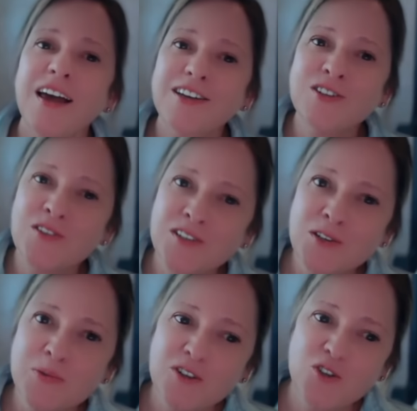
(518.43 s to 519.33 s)
So this
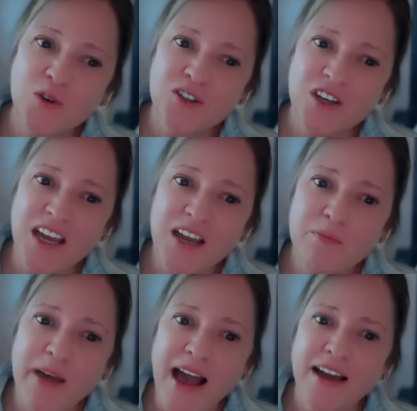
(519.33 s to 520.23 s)
is when Georgia came
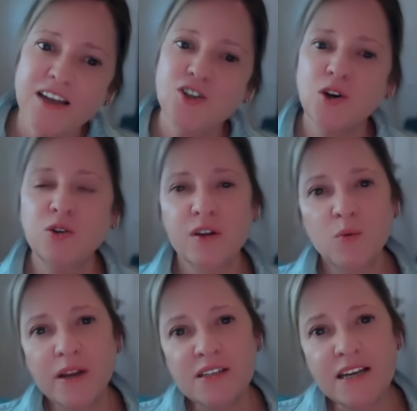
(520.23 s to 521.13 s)
back and showed that
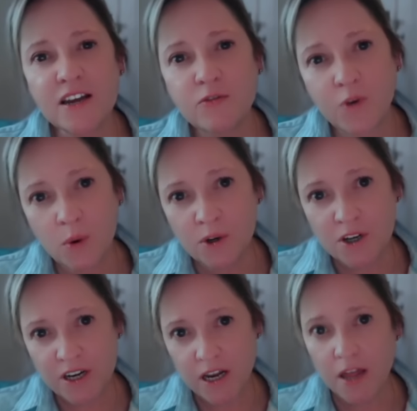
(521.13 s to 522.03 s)
Wendy had
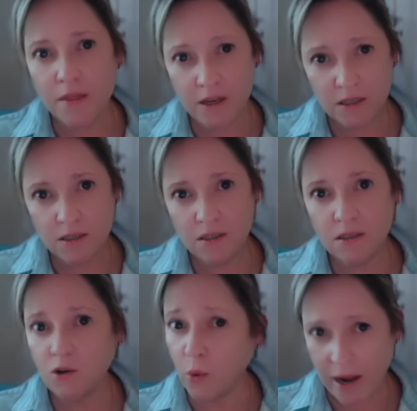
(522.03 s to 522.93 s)
forwarded the
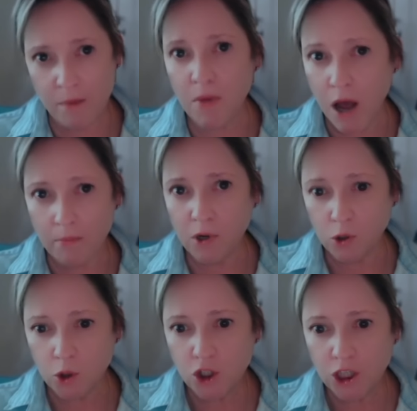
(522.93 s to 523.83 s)
grandma
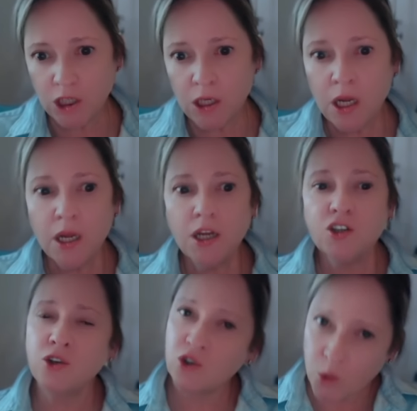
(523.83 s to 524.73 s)
motion
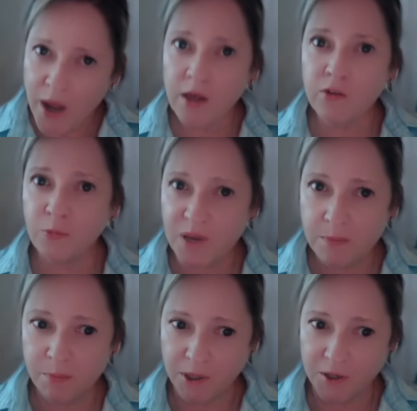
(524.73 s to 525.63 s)
to 12
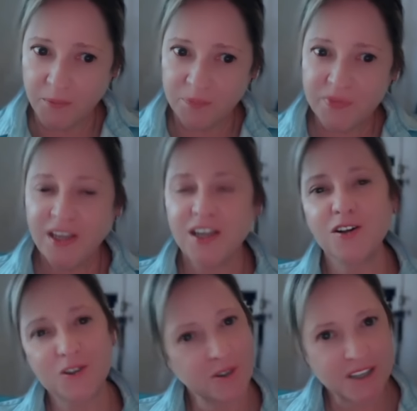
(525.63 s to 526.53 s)
people,
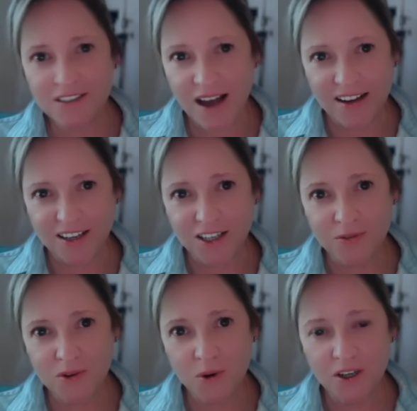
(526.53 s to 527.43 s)
including Donna, of
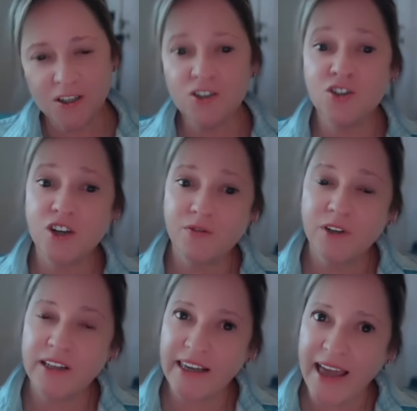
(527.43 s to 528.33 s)
course, Jeffrey
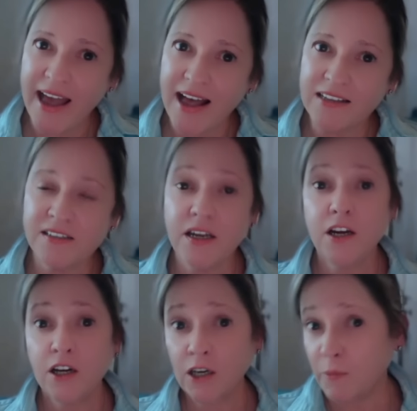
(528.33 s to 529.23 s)
LaCasse,
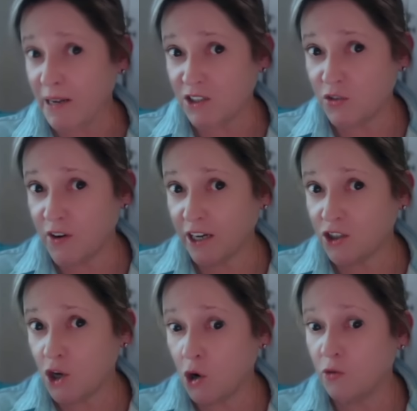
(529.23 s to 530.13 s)
her best friend
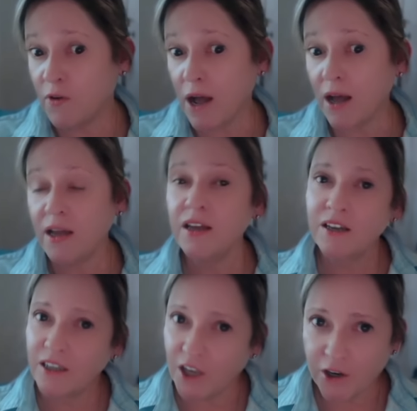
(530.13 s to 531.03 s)
Tova,
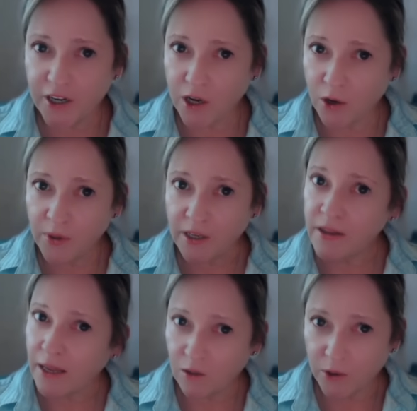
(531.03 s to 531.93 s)
Gary Cohen,
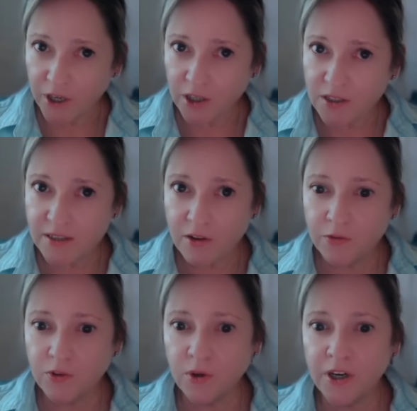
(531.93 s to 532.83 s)
that lawyer in South
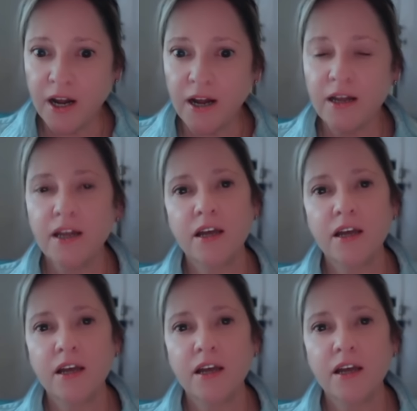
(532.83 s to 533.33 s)
Florida,